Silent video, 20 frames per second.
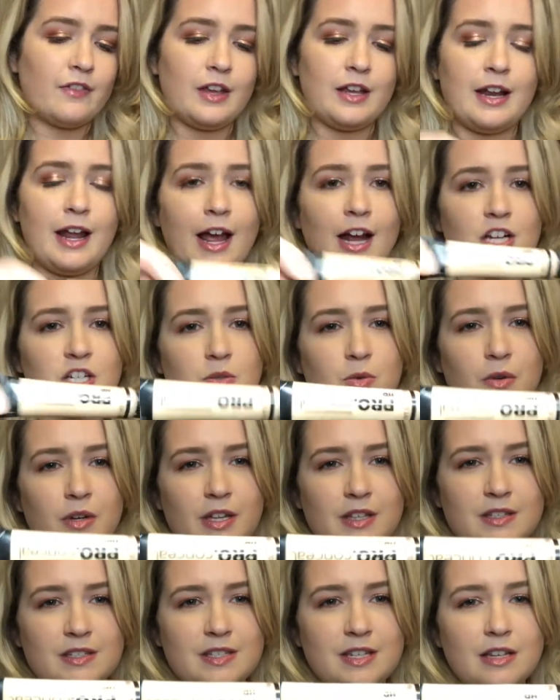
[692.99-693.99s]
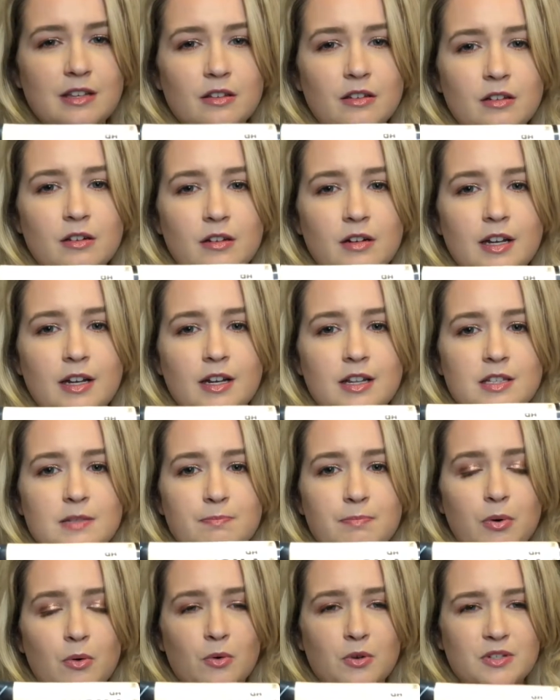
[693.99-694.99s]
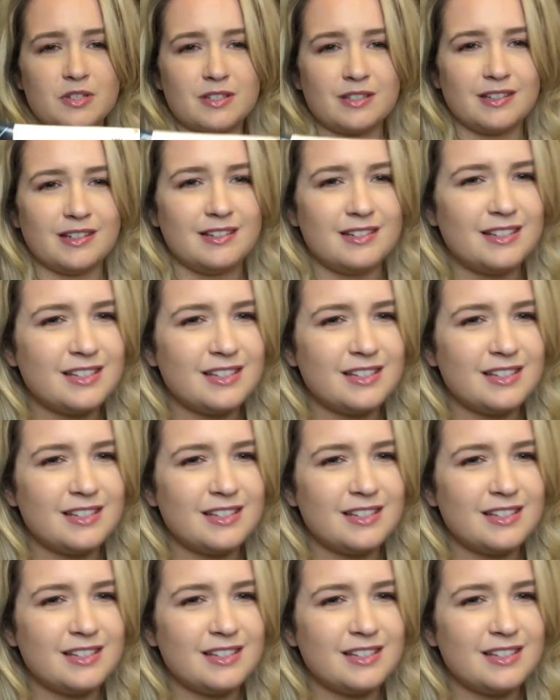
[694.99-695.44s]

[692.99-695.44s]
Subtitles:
an actual concealer and it's porcelain.